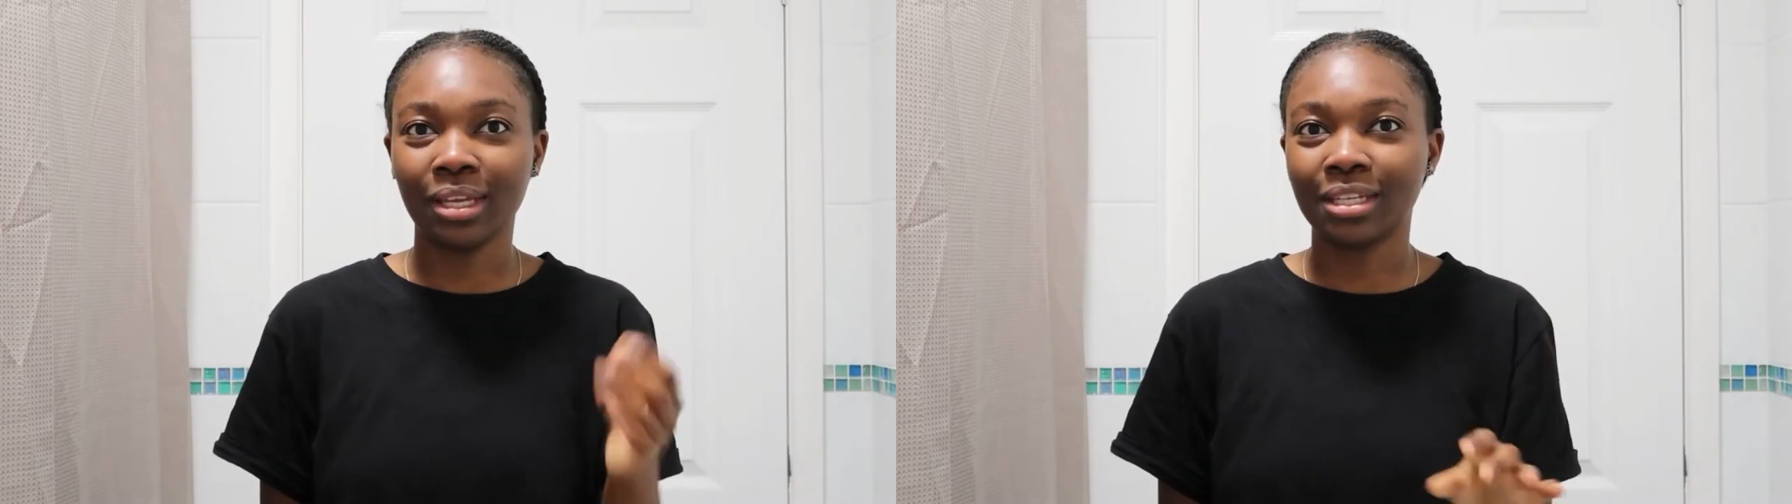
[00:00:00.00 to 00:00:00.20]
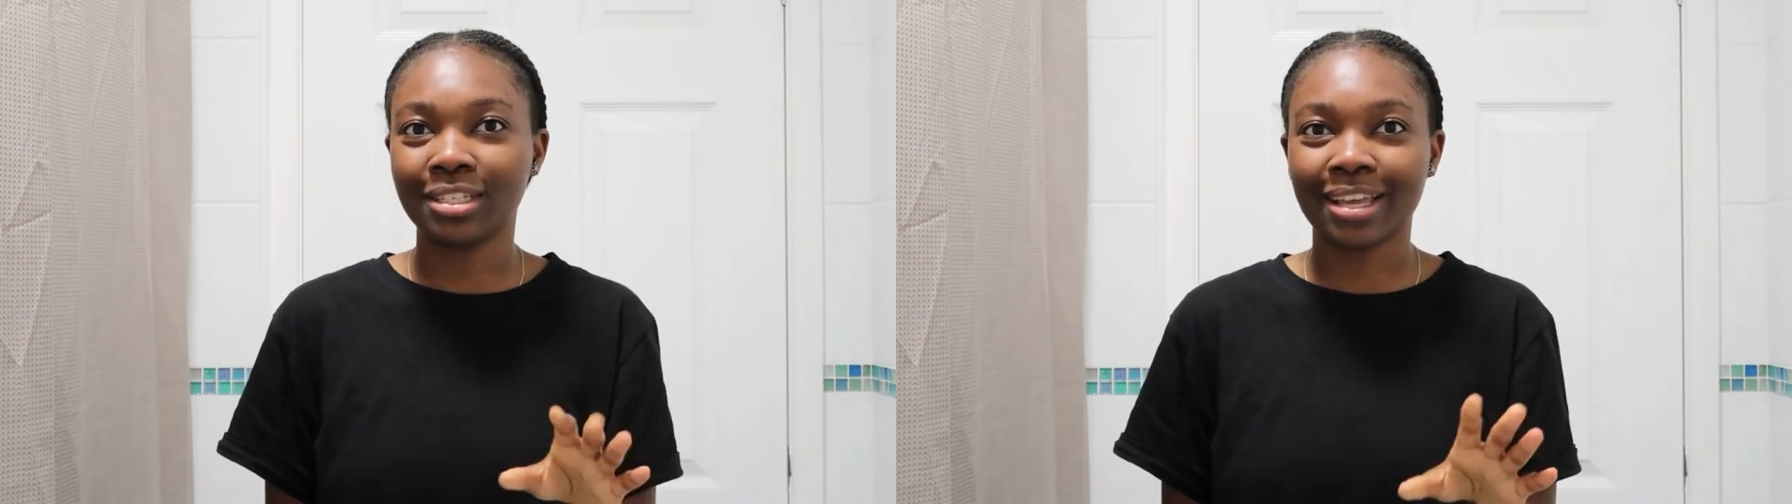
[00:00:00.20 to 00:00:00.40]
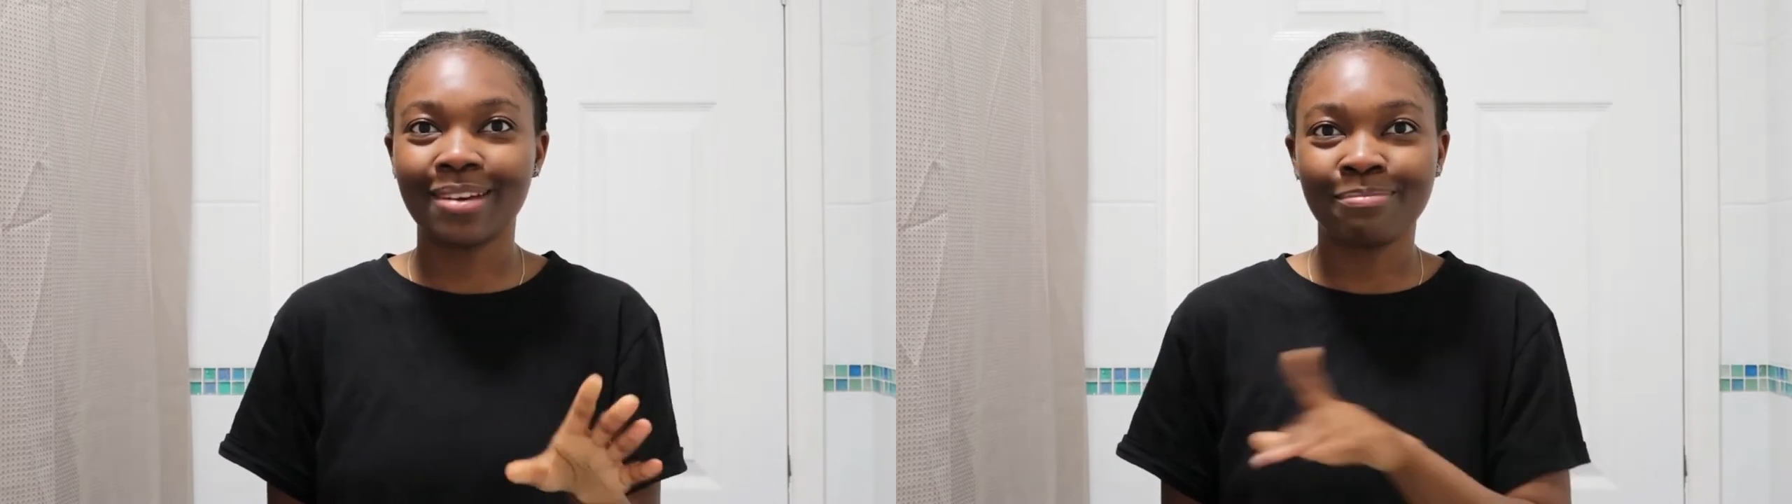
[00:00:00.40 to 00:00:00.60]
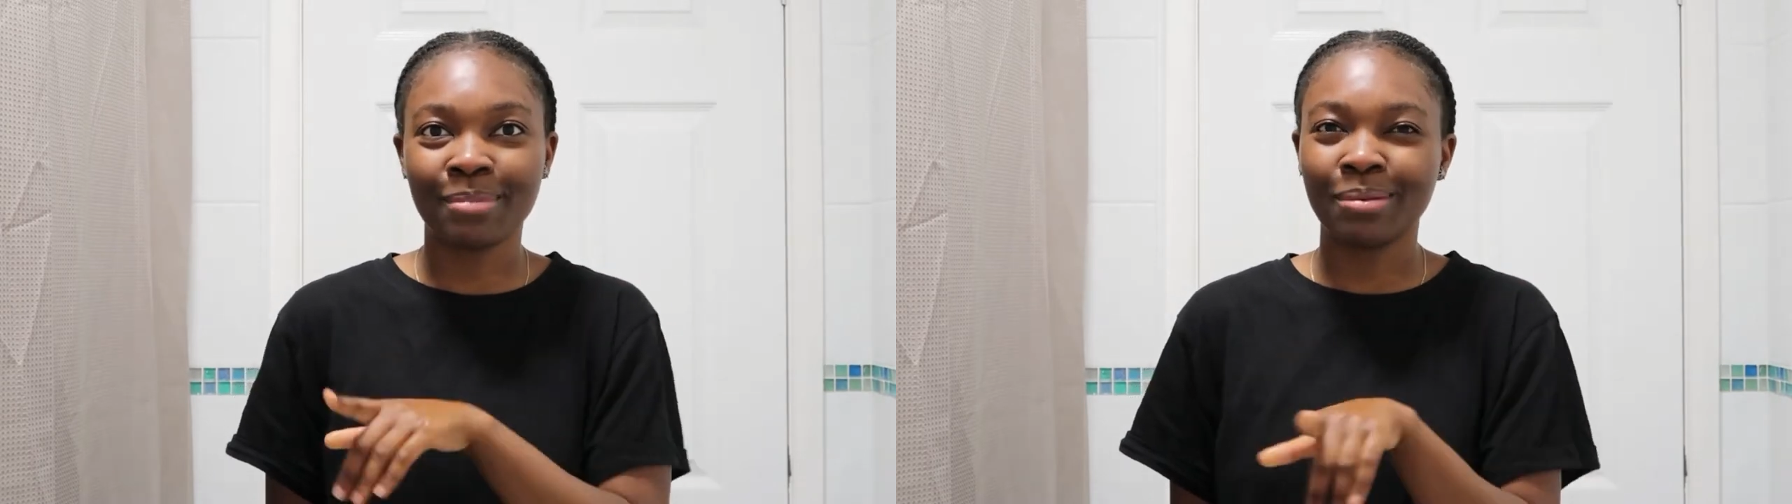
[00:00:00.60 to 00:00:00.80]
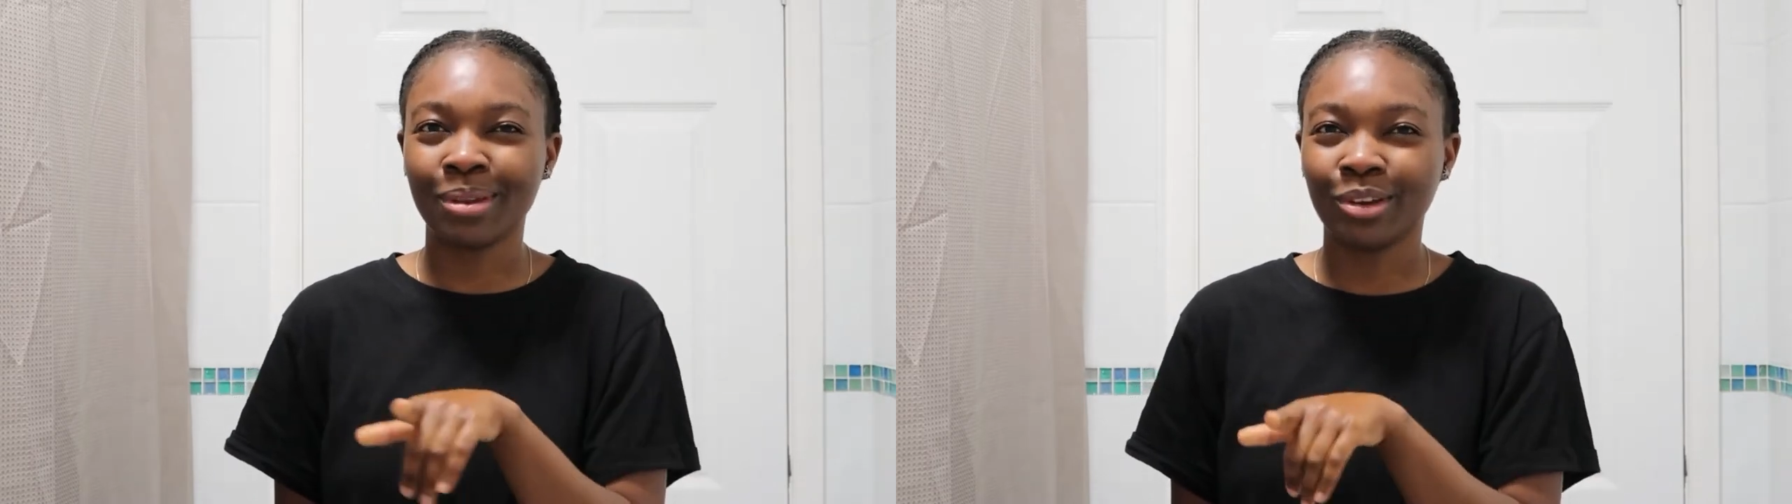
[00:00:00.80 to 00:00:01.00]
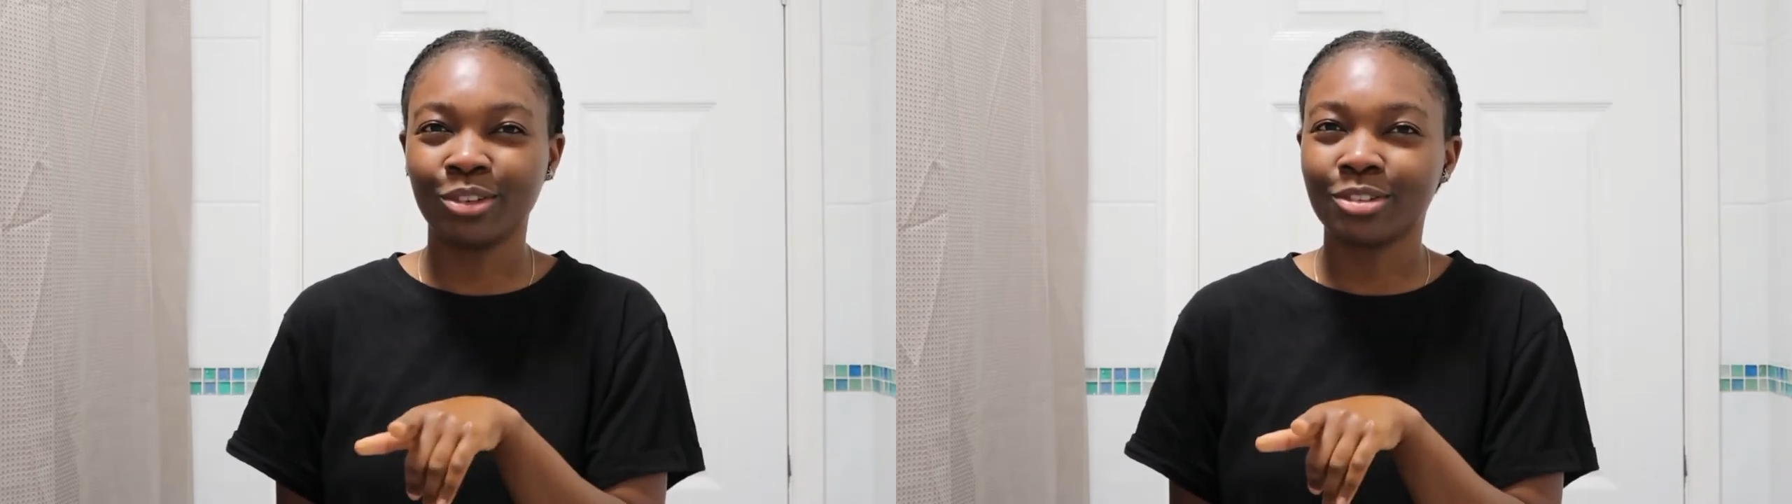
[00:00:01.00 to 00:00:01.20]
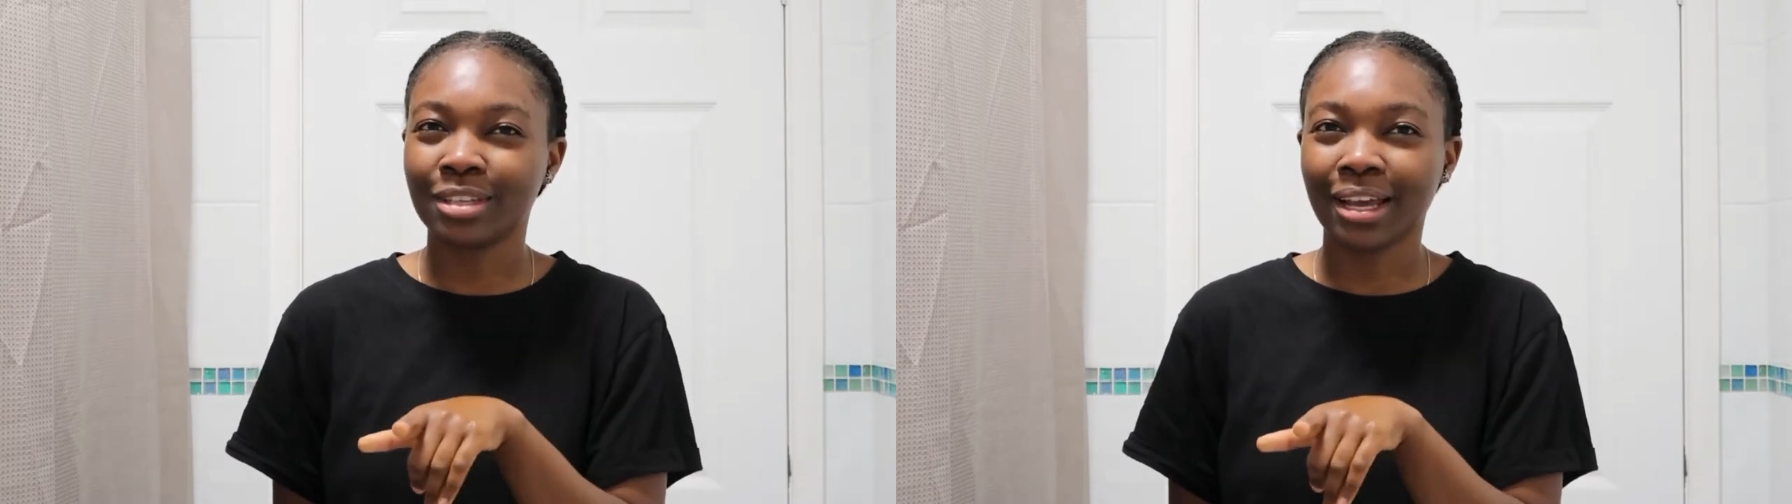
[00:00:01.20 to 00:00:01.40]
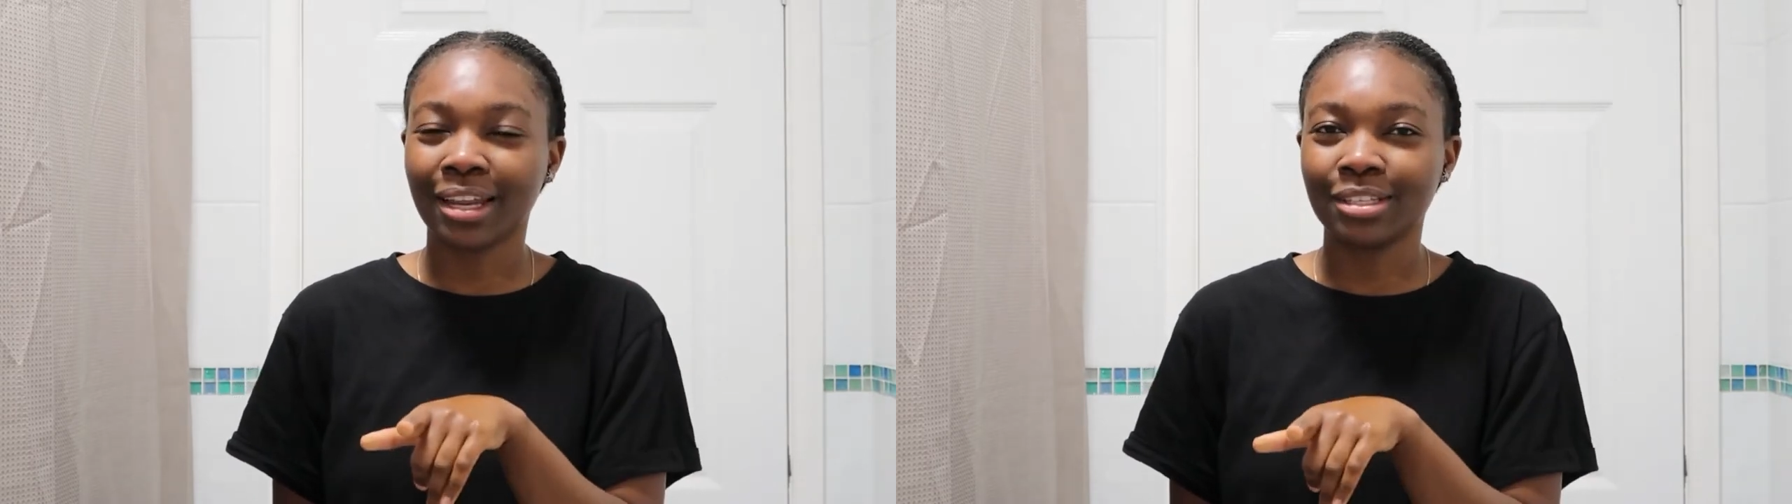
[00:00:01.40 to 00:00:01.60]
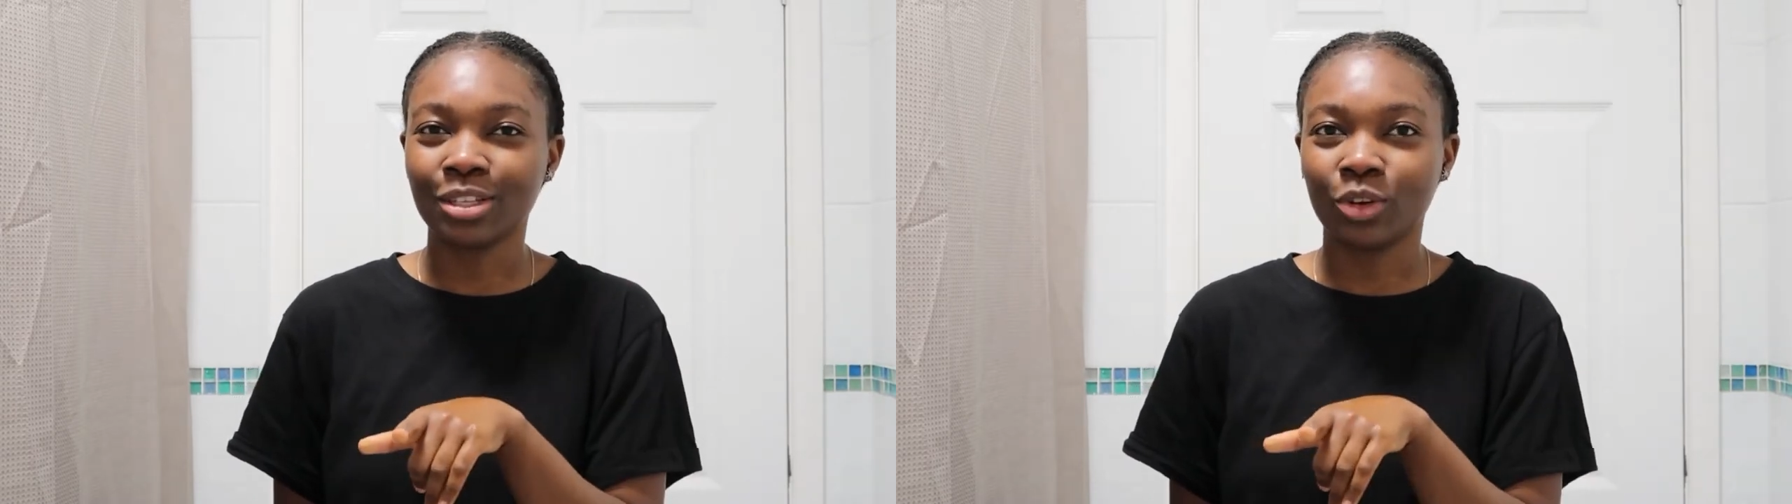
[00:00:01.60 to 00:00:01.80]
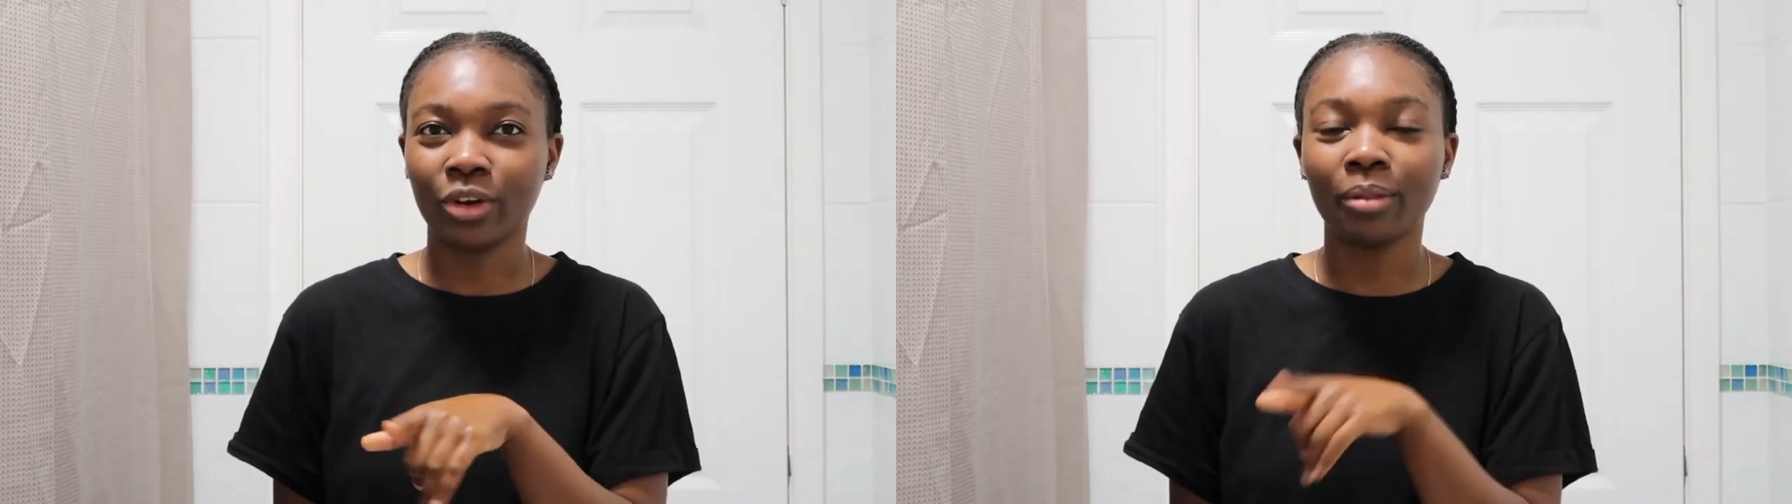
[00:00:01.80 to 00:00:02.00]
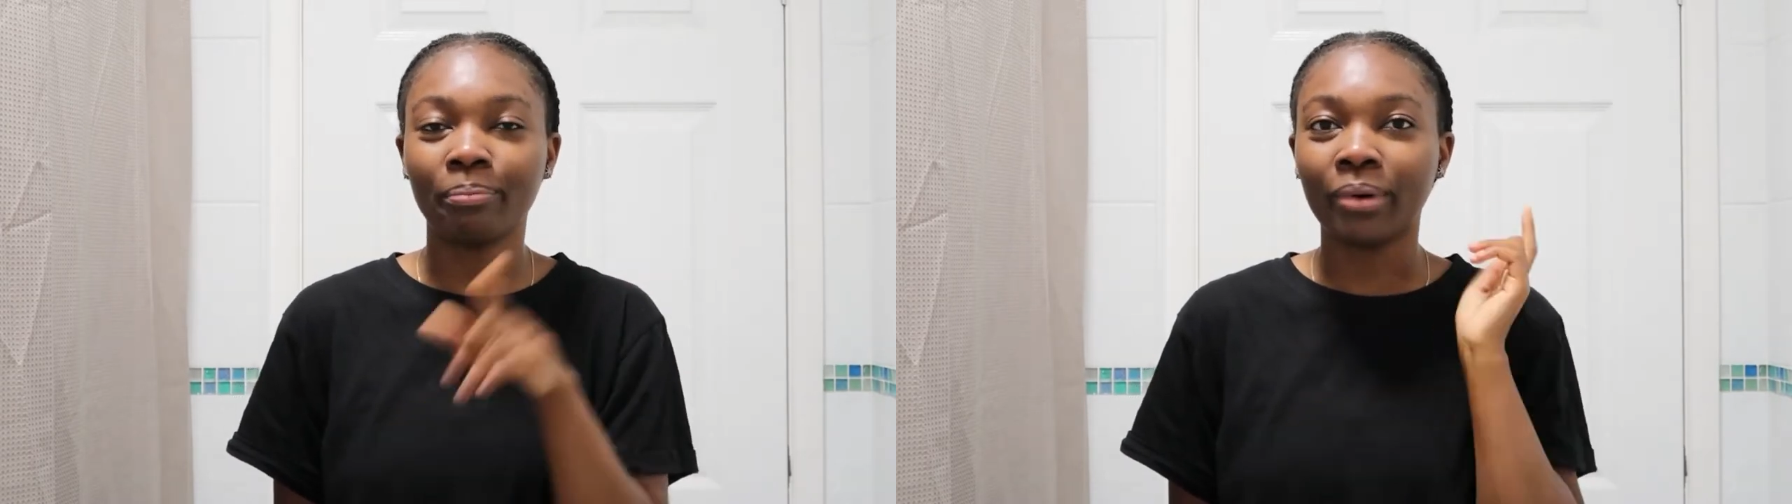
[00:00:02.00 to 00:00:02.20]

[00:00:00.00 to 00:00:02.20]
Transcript: each step maybe don't use that cleansing oil